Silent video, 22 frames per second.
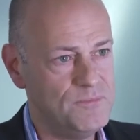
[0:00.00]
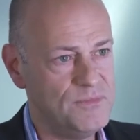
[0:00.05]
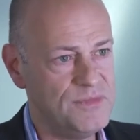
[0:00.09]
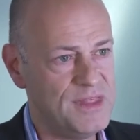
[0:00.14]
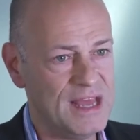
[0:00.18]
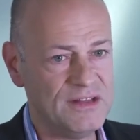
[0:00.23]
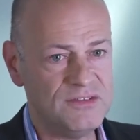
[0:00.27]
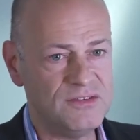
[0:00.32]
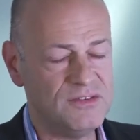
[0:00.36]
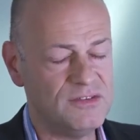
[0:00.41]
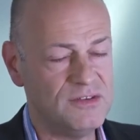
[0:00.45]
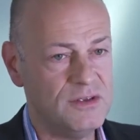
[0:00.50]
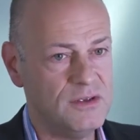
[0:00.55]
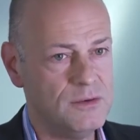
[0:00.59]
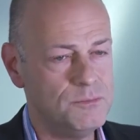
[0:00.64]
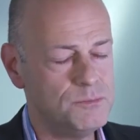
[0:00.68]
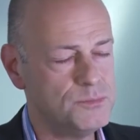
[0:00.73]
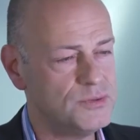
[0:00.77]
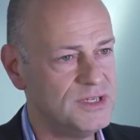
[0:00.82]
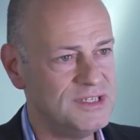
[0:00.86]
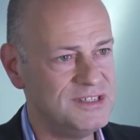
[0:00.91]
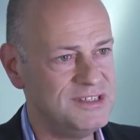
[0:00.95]
that's
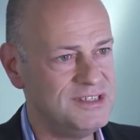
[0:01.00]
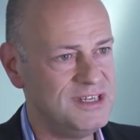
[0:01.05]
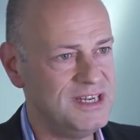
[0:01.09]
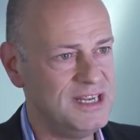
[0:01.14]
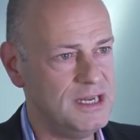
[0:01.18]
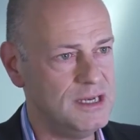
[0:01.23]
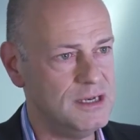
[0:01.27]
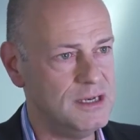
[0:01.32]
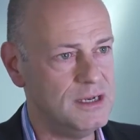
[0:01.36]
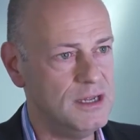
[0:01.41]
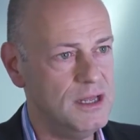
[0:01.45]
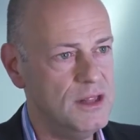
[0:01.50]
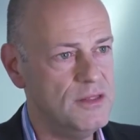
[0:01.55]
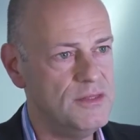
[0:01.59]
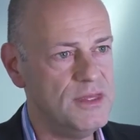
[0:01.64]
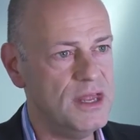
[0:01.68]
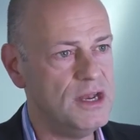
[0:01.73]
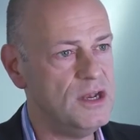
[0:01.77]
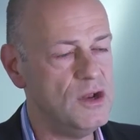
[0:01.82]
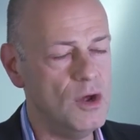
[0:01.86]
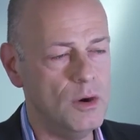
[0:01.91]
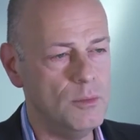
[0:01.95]
pristine,
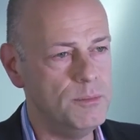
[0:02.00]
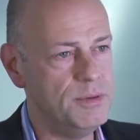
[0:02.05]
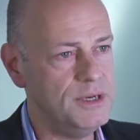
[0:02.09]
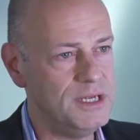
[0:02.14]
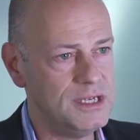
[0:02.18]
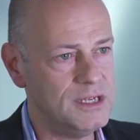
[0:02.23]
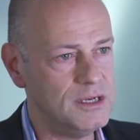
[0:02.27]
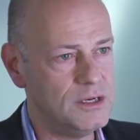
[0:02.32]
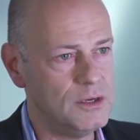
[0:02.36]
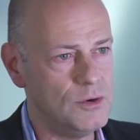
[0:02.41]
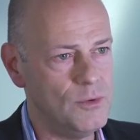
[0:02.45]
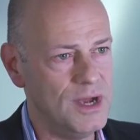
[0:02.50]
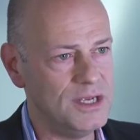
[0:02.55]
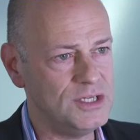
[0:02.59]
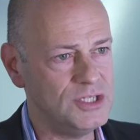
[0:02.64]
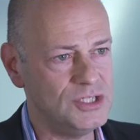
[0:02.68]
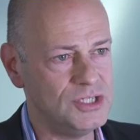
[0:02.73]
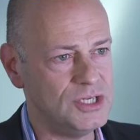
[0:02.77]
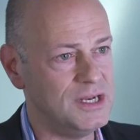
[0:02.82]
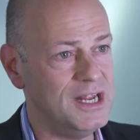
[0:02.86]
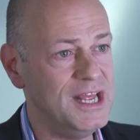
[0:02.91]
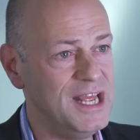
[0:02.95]
that nobody can
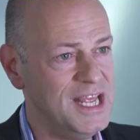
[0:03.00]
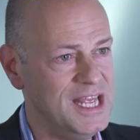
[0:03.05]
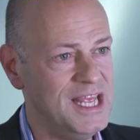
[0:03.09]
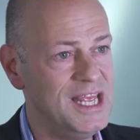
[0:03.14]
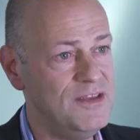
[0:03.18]
question.